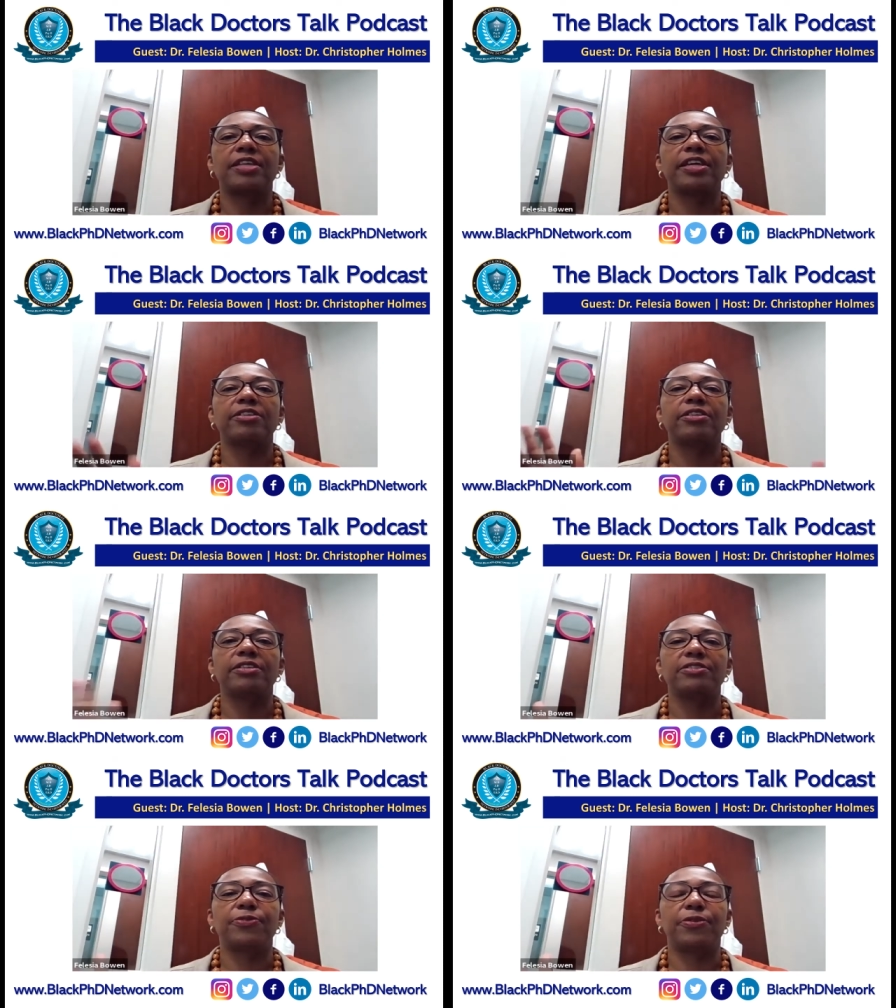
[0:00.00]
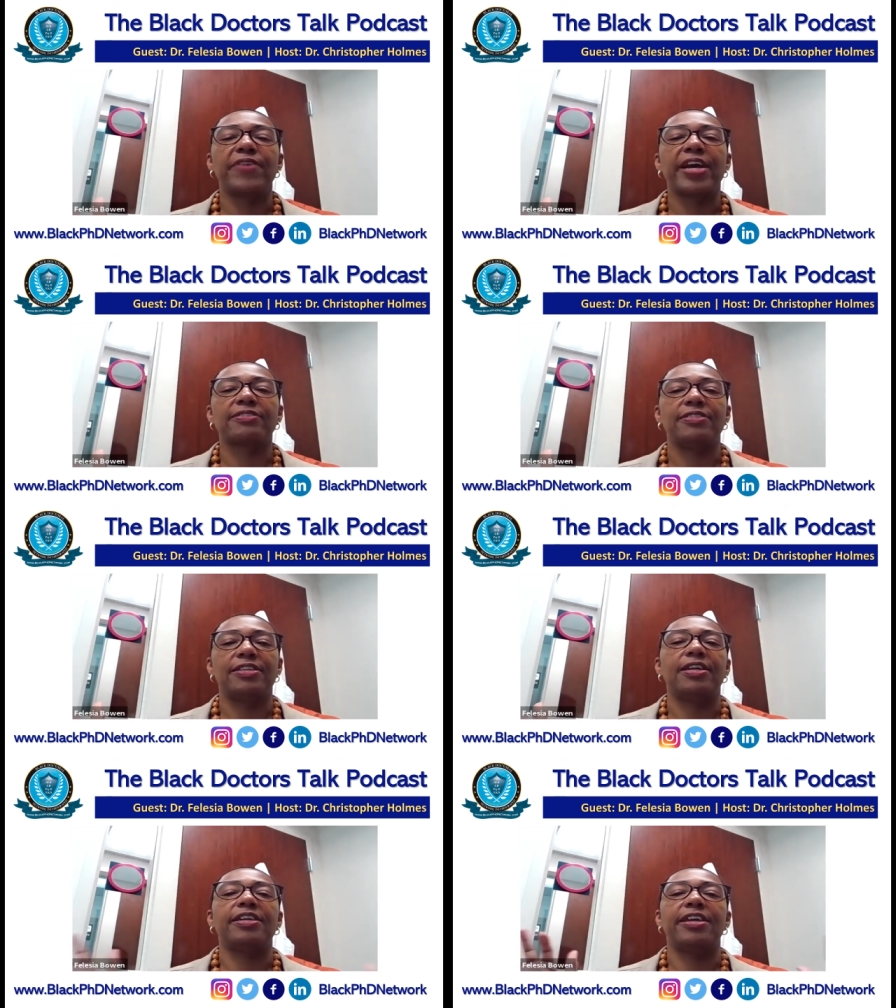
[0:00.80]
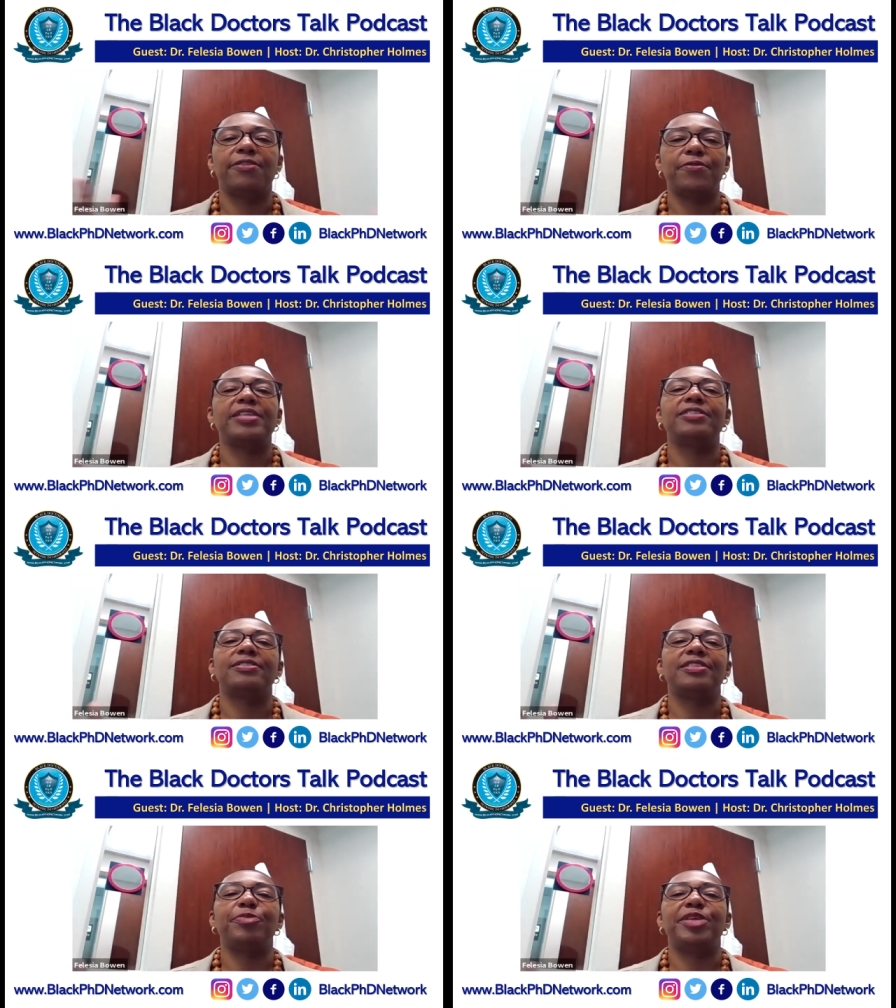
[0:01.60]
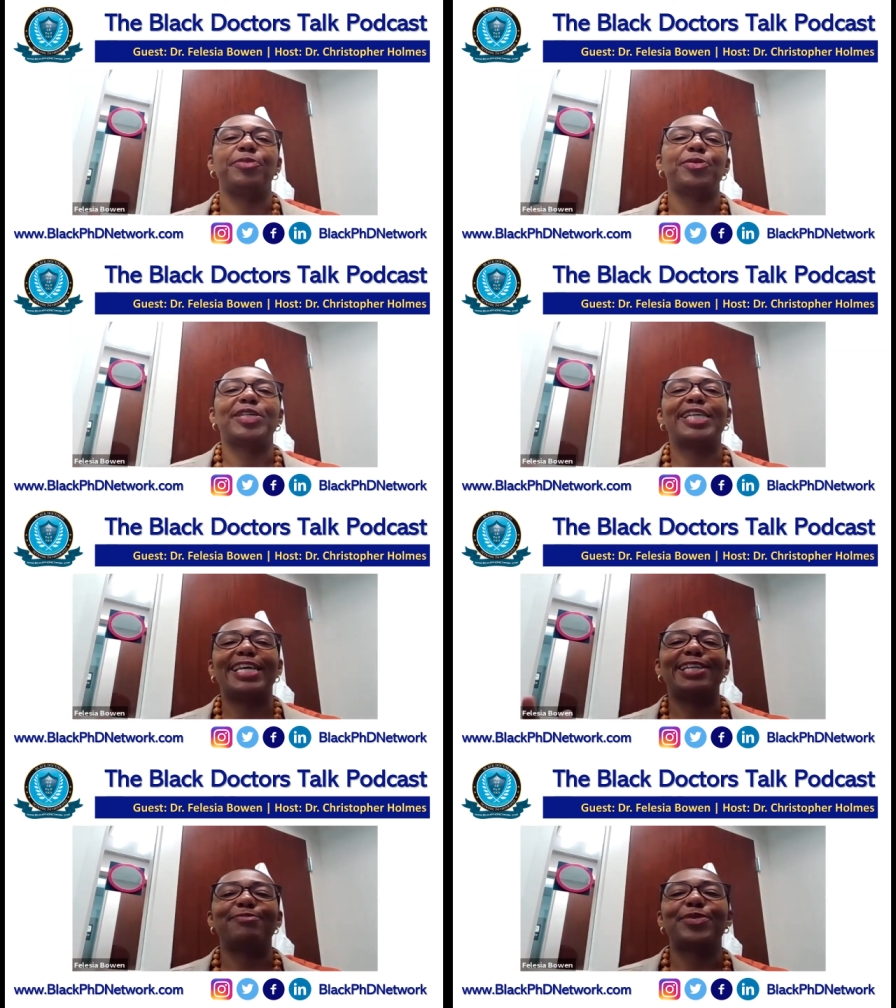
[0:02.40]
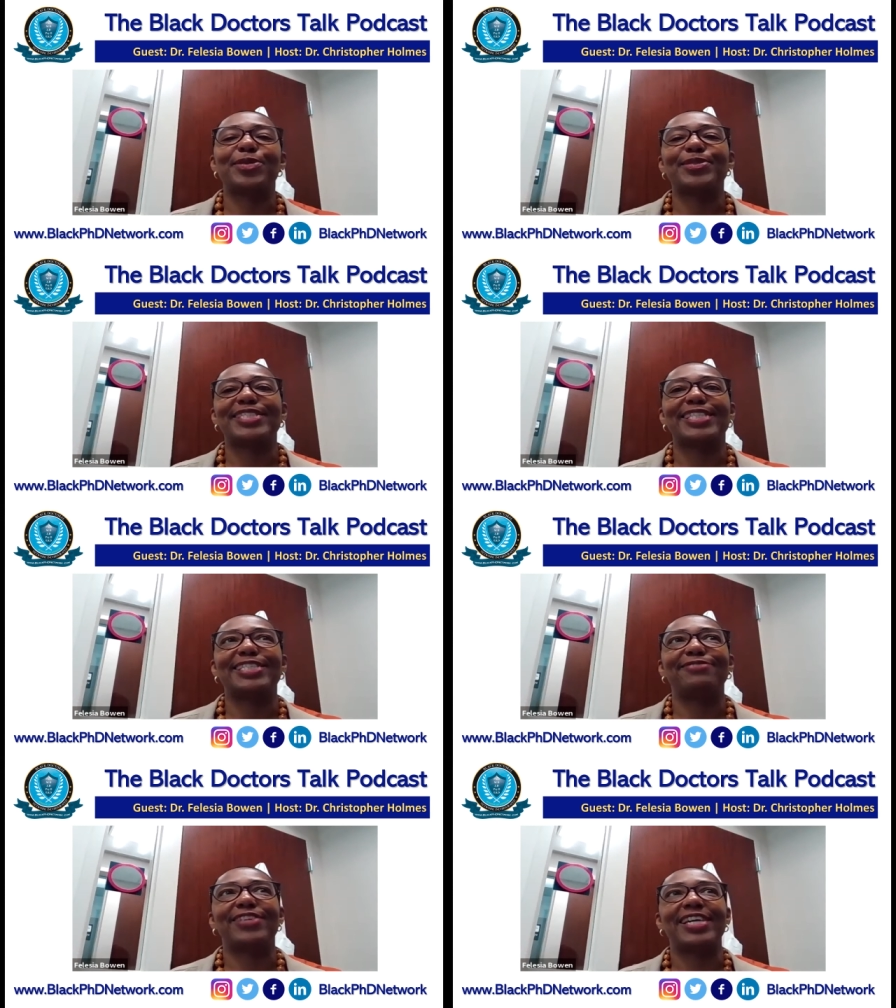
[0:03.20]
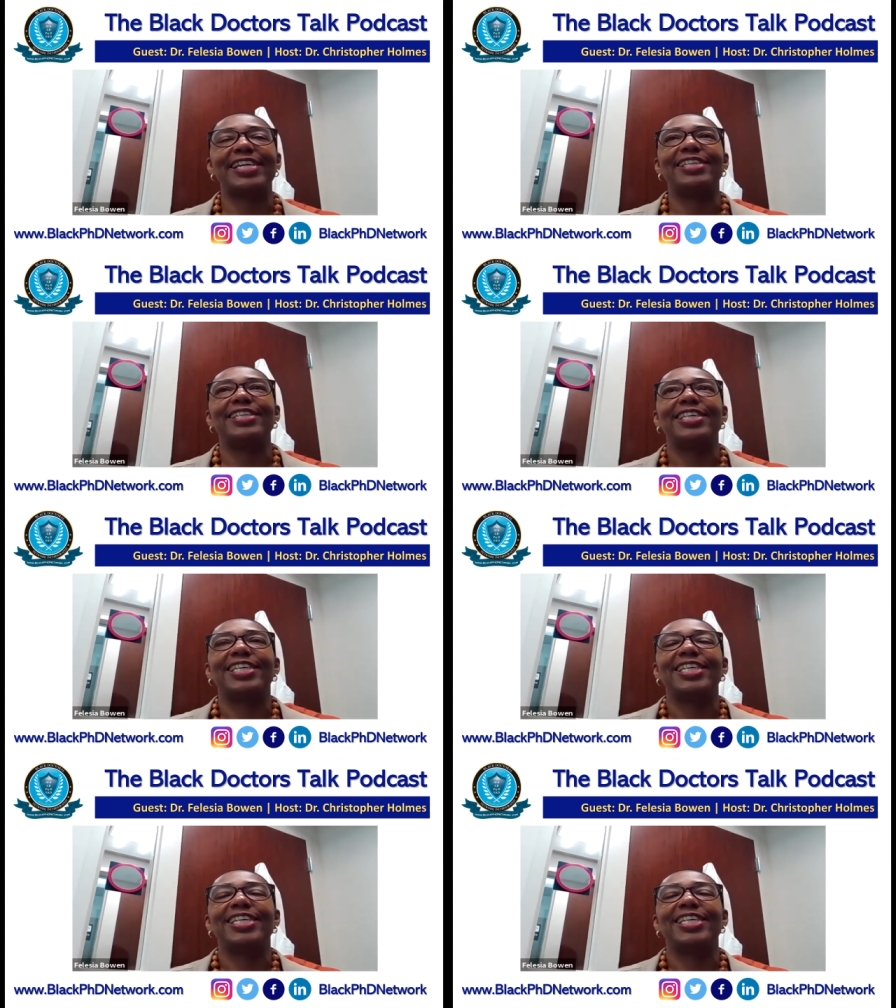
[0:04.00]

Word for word: Thank goodness for vaccine. I can't wait to see people again in person, know, right?